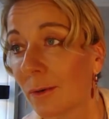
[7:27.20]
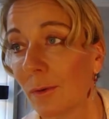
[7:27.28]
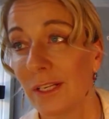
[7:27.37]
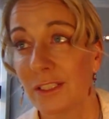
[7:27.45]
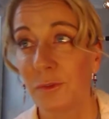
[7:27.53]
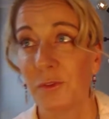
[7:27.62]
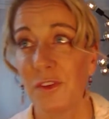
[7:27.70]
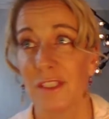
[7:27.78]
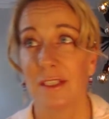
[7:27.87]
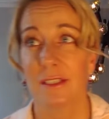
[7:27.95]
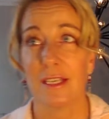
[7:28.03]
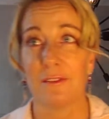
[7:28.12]
quantum
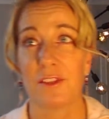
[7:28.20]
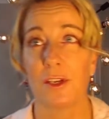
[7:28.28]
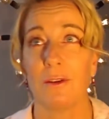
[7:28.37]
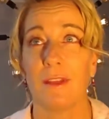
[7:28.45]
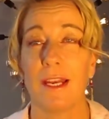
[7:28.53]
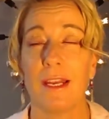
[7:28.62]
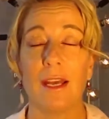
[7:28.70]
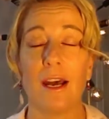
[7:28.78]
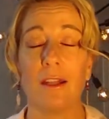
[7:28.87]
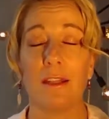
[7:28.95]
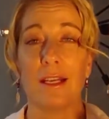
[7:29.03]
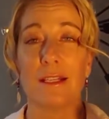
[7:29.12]
physics have shown that
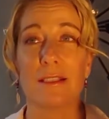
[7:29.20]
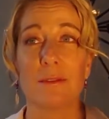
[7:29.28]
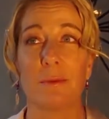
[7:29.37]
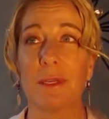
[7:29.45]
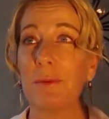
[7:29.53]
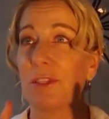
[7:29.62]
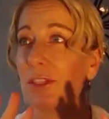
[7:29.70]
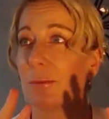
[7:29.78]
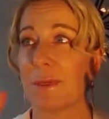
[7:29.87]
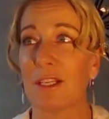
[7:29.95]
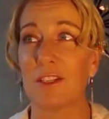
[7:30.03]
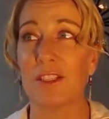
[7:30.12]
unless we would just
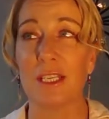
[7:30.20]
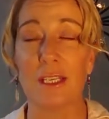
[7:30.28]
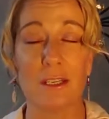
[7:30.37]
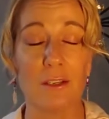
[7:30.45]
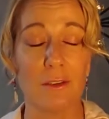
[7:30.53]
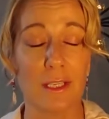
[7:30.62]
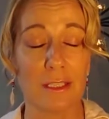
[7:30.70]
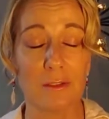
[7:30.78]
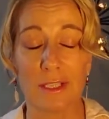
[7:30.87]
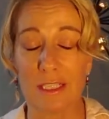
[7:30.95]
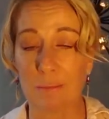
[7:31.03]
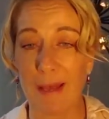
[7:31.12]
be continuing
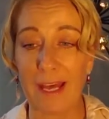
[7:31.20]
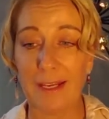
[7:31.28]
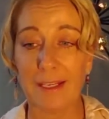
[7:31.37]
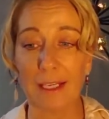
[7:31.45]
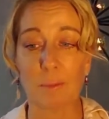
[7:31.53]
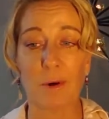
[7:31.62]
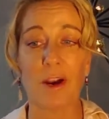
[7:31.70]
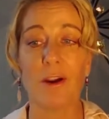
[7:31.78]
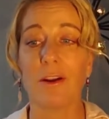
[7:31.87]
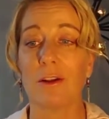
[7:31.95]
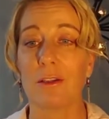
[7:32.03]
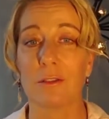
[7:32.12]
to expanding in
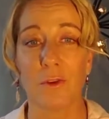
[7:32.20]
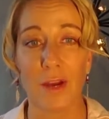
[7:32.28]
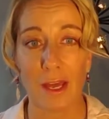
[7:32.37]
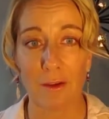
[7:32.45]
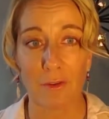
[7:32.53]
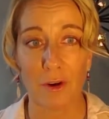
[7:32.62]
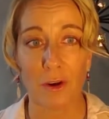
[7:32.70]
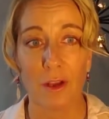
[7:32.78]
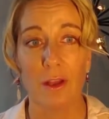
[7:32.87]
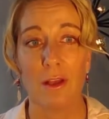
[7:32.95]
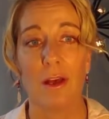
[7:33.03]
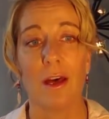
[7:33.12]
particles forever,
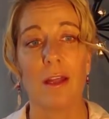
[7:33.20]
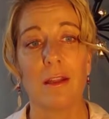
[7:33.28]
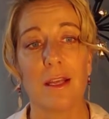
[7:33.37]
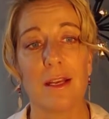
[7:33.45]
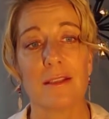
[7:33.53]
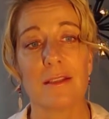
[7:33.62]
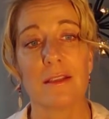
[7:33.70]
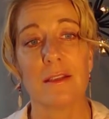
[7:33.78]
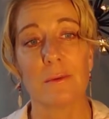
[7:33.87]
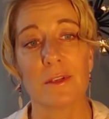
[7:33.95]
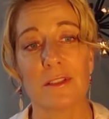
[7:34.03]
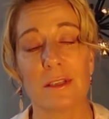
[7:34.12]
unless
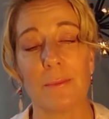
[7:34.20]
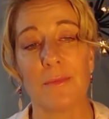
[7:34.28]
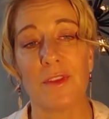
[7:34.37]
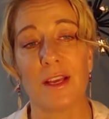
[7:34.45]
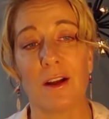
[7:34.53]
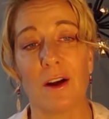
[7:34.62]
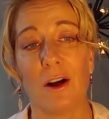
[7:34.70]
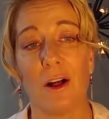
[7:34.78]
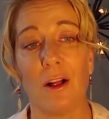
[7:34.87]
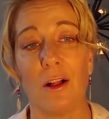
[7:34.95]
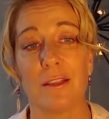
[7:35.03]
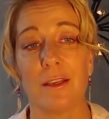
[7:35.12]
there was something
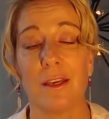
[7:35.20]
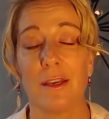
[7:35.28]
called